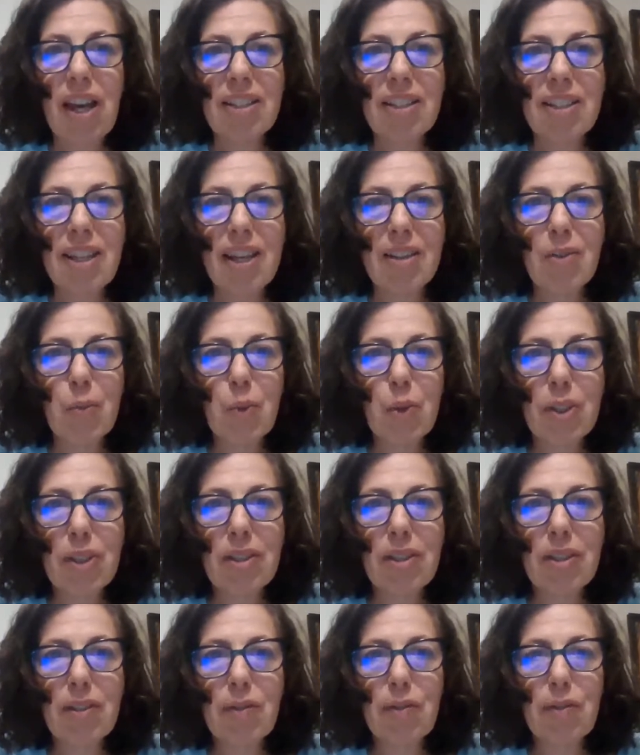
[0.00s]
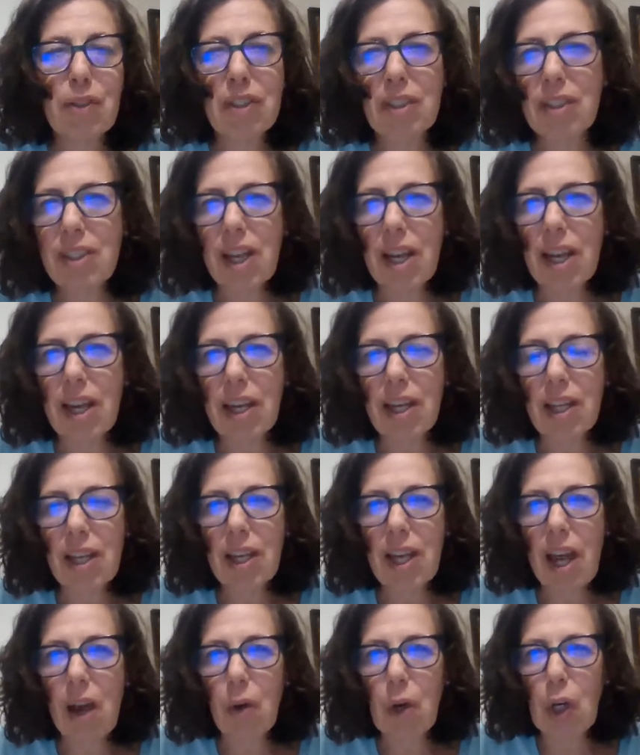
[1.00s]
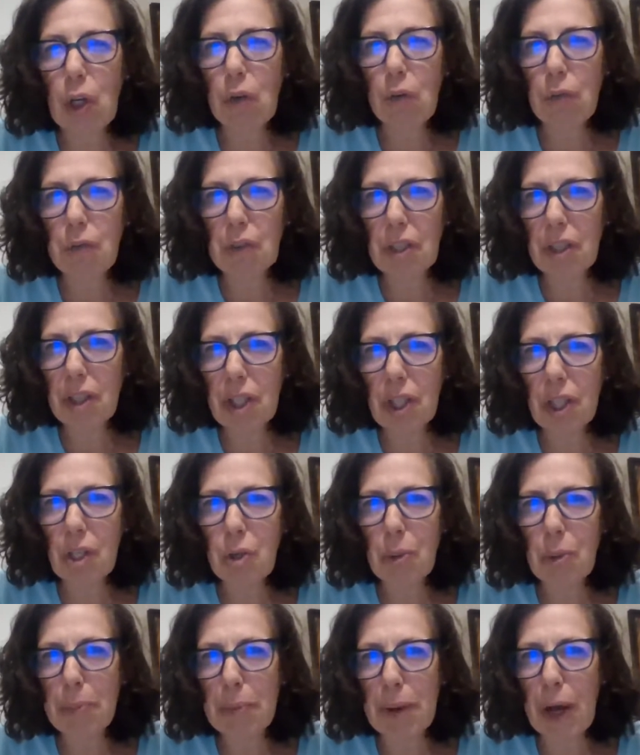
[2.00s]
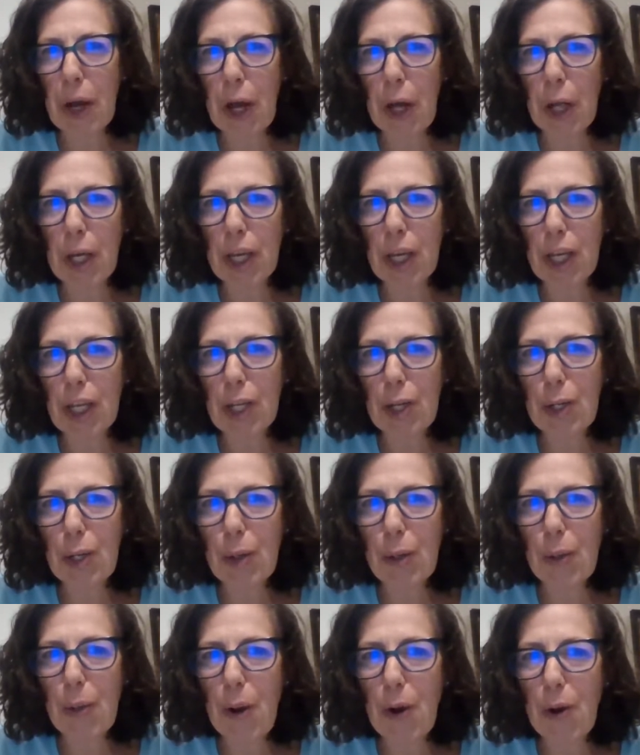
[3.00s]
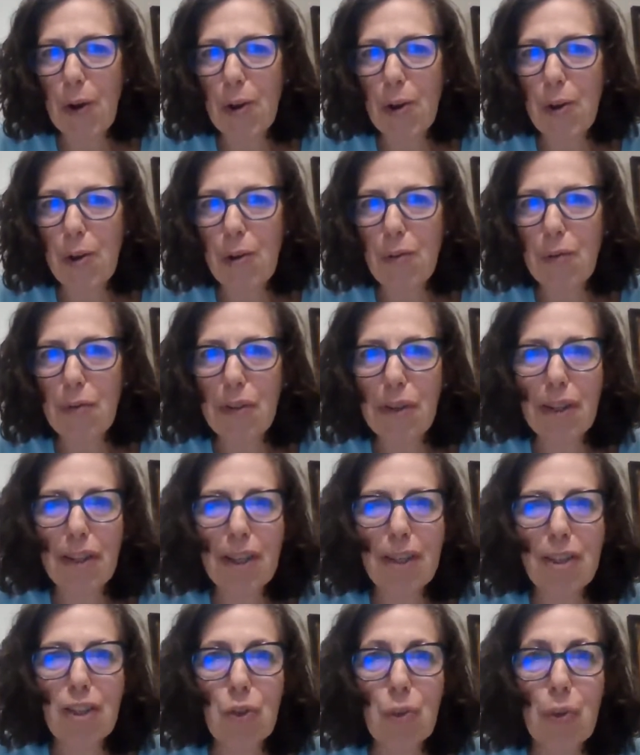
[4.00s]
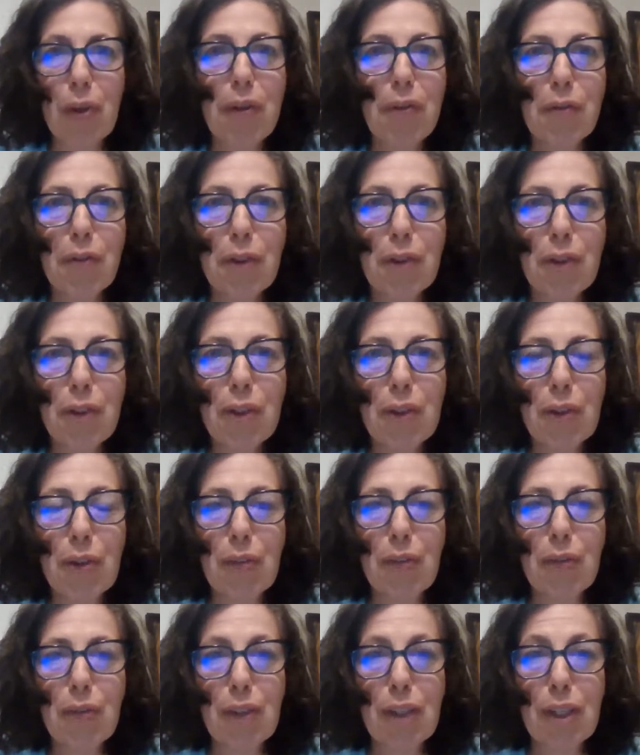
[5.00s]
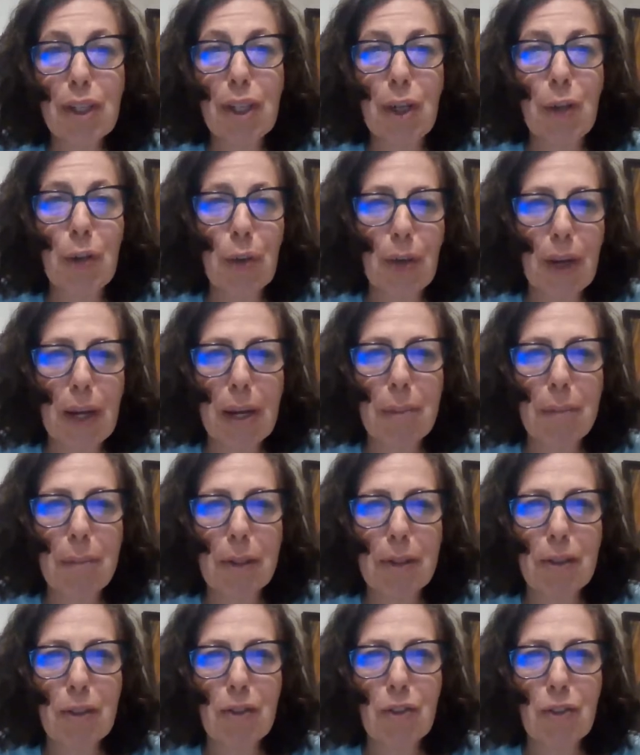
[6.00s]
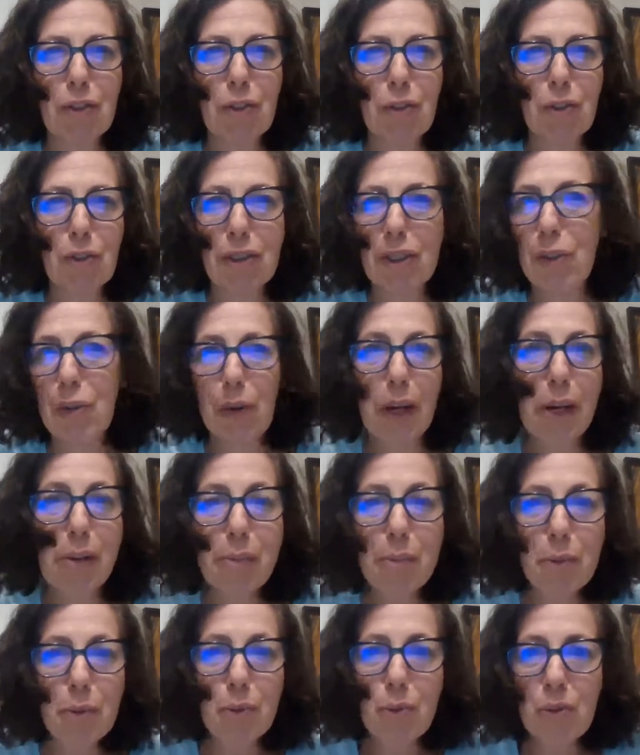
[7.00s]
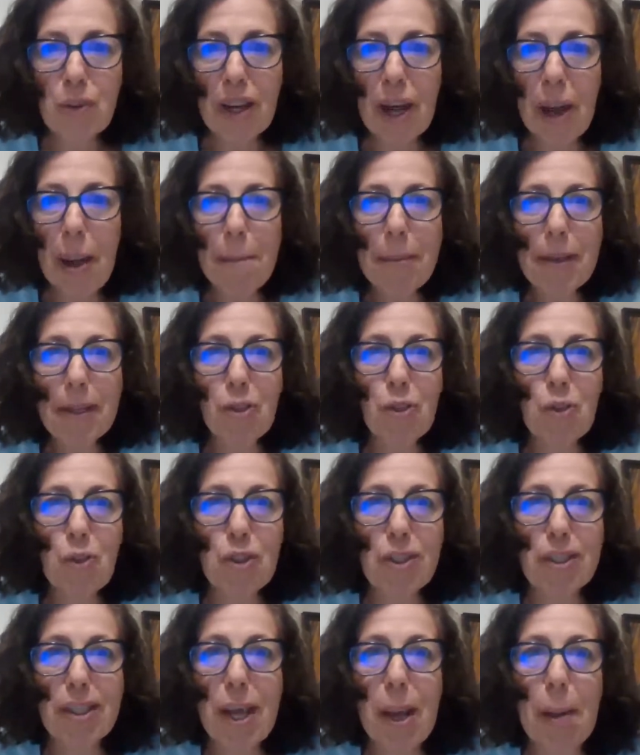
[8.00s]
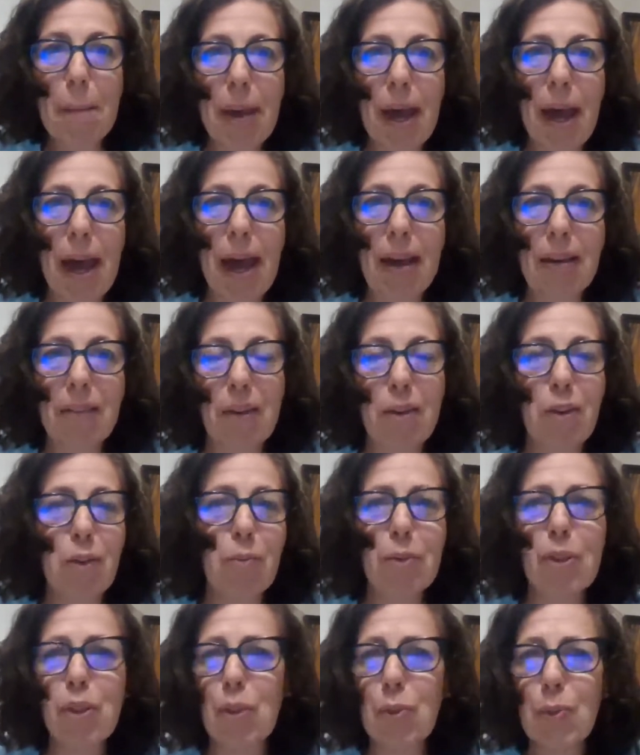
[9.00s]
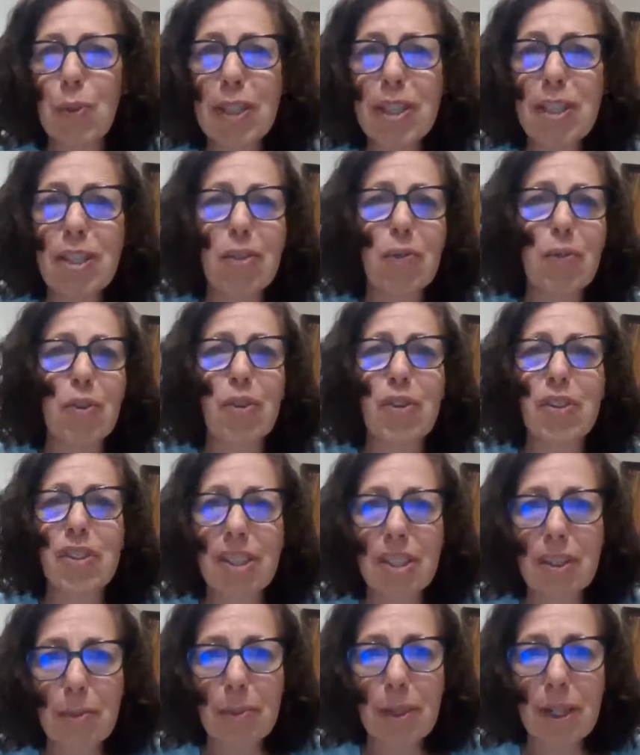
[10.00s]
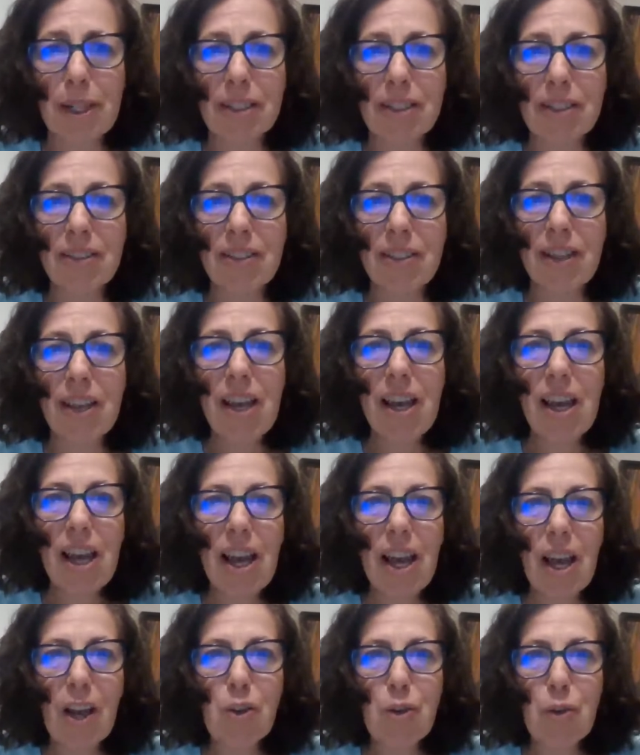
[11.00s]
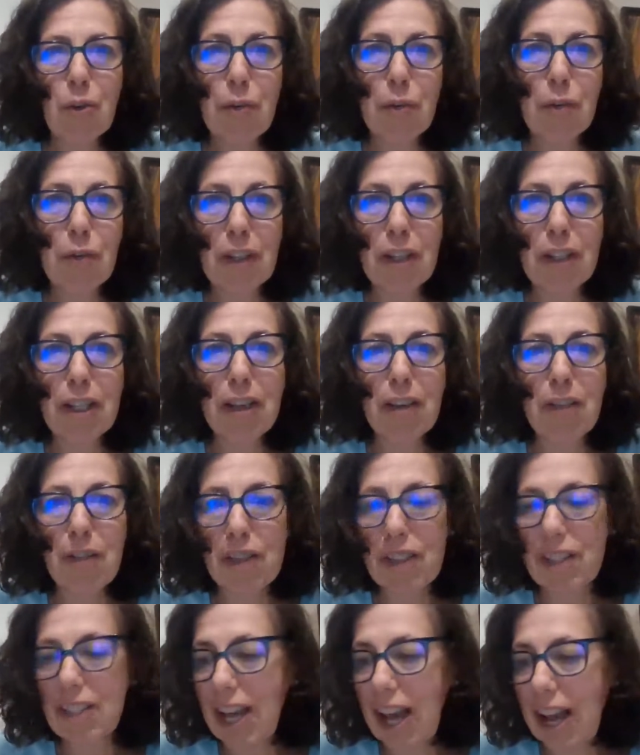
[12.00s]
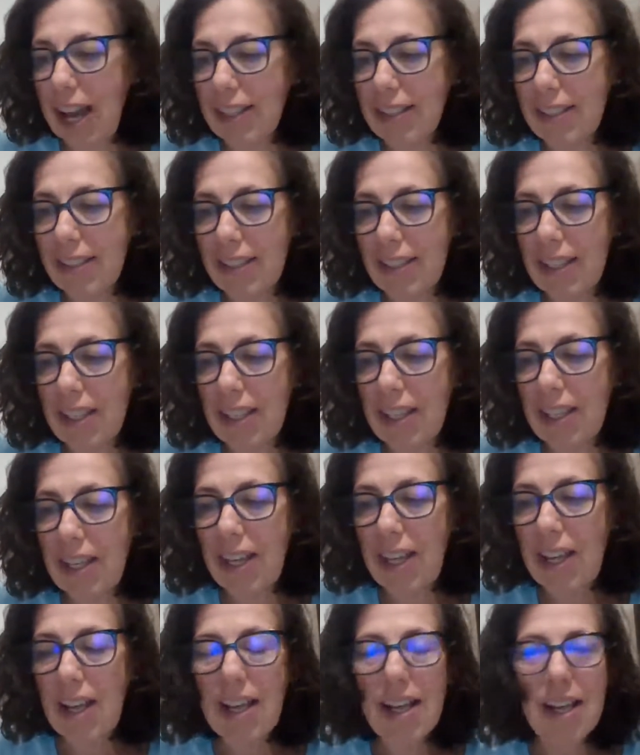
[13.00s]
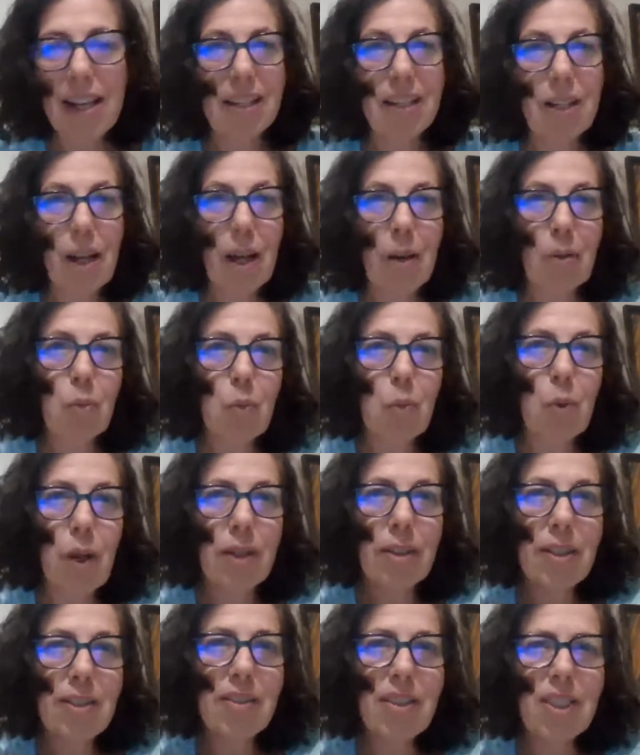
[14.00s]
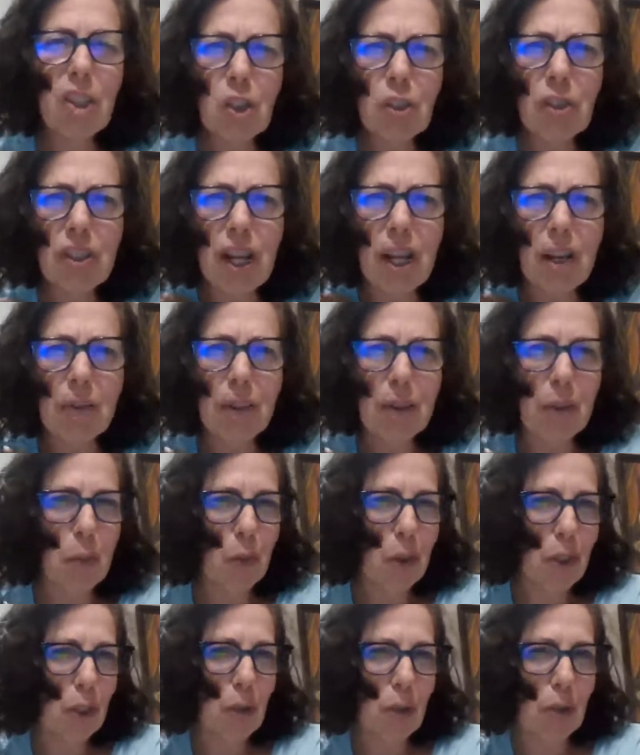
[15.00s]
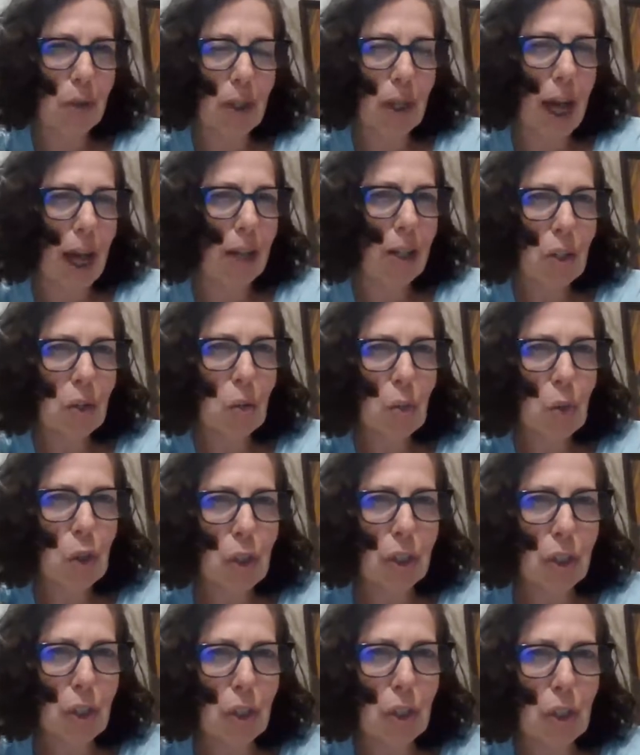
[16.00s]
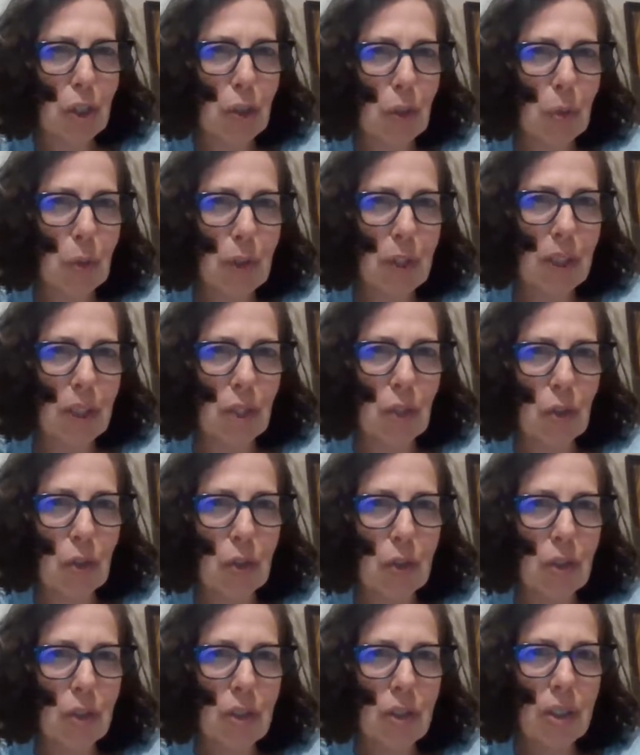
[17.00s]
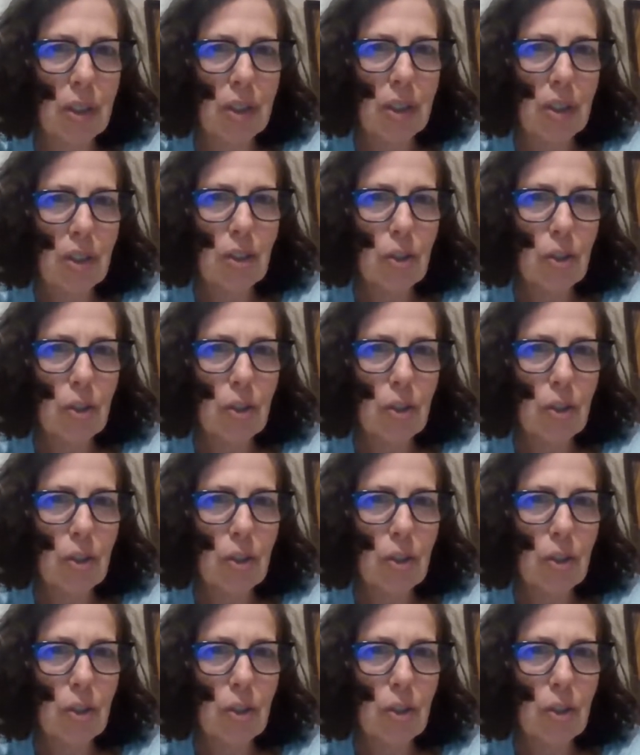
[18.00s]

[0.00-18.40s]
And what does it feel like? Like, how are you feeling in your body? Are you feeling joyful? You're feeling great because you're in a great mood now because you just got back and you've been doing this for 6 months and you're feeling fantastic. And see yourself. Like, how do you look? Are you in your